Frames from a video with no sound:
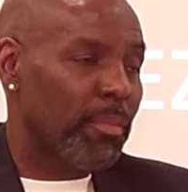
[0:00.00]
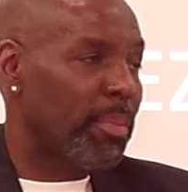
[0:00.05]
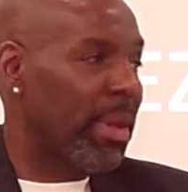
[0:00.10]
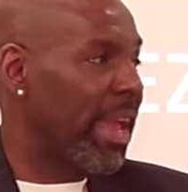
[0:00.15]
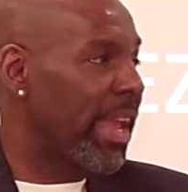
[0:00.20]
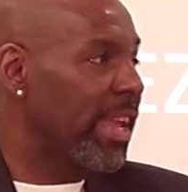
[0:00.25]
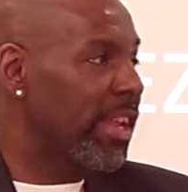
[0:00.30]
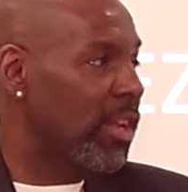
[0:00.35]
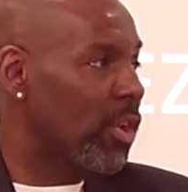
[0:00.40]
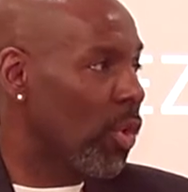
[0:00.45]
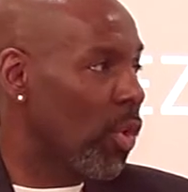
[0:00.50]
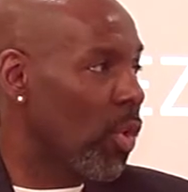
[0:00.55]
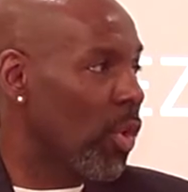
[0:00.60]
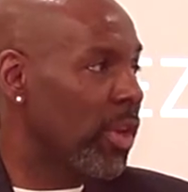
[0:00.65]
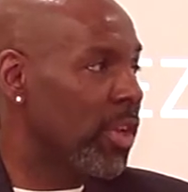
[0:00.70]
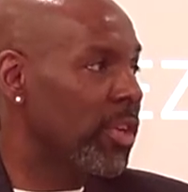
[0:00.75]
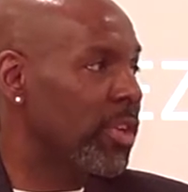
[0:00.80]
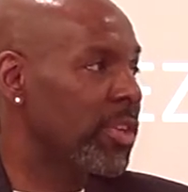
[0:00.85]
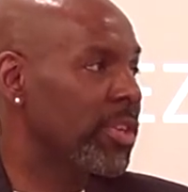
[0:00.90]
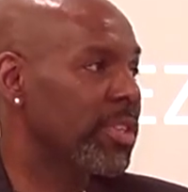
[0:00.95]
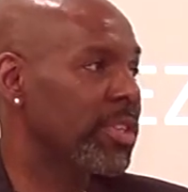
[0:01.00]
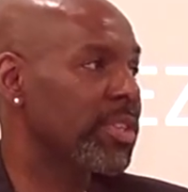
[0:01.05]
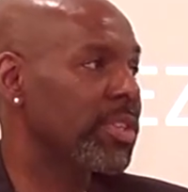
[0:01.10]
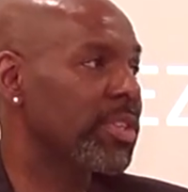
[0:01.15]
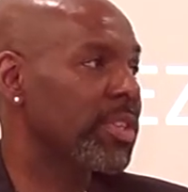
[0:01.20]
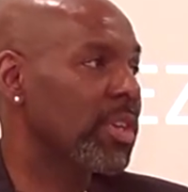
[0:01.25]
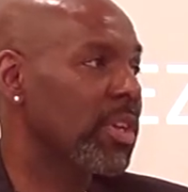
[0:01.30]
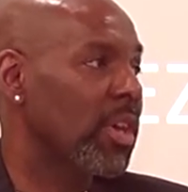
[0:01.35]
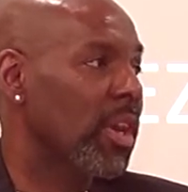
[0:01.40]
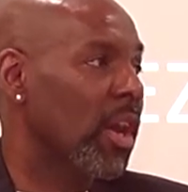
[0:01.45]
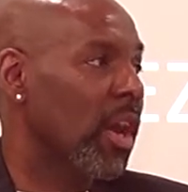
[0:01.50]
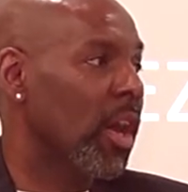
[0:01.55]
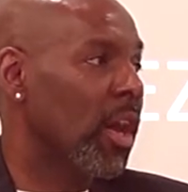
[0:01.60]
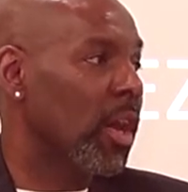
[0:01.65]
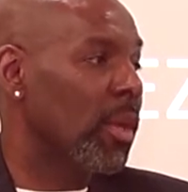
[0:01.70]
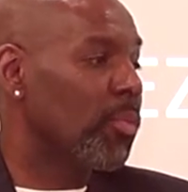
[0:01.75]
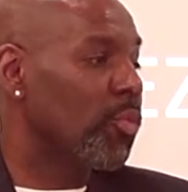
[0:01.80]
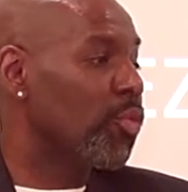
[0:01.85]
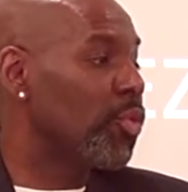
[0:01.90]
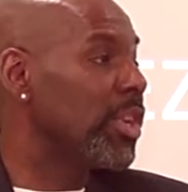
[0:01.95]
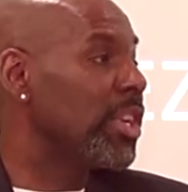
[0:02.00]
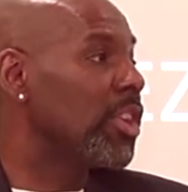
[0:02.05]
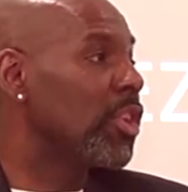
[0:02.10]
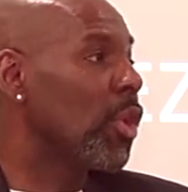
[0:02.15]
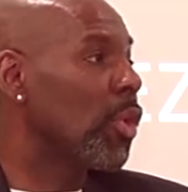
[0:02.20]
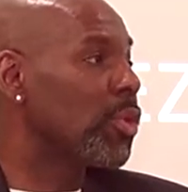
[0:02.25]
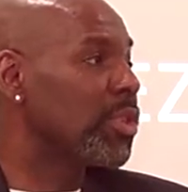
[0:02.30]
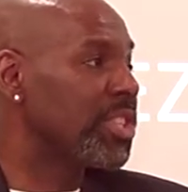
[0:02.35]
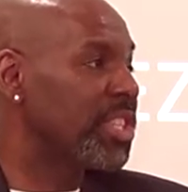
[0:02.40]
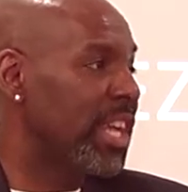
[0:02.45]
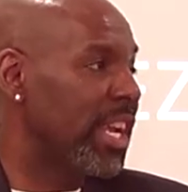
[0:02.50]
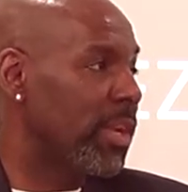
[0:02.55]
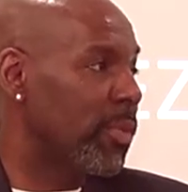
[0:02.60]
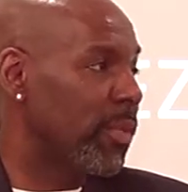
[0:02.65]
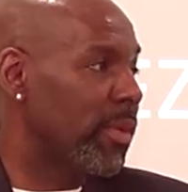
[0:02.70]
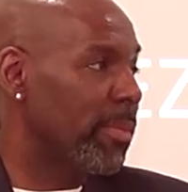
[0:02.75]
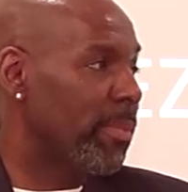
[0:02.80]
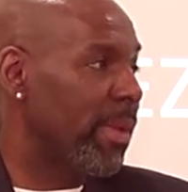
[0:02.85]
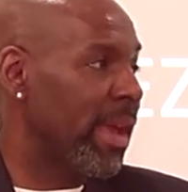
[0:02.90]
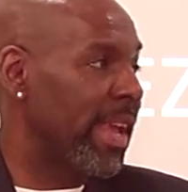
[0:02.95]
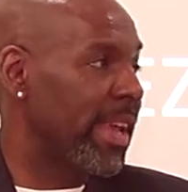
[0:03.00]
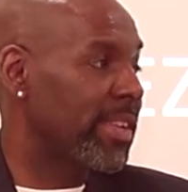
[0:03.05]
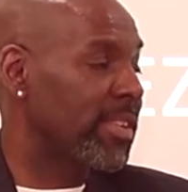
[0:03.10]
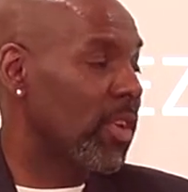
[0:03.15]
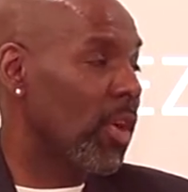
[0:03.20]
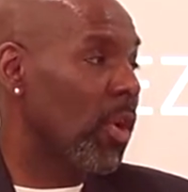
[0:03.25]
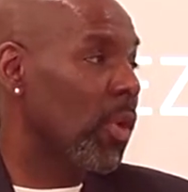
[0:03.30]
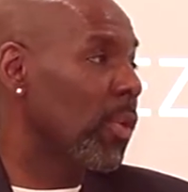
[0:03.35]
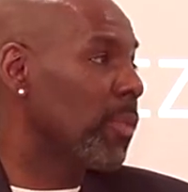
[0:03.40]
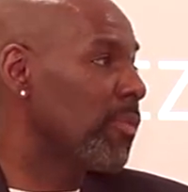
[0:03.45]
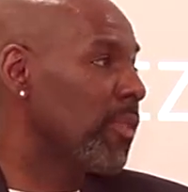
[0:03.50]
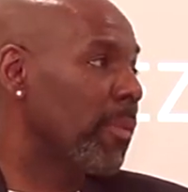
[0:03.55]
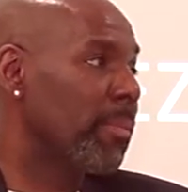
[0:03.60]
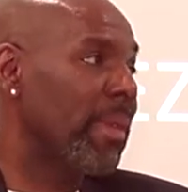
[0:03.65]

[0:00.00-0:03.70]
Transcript: paying lawyers, renegotiating with banks. Oh, the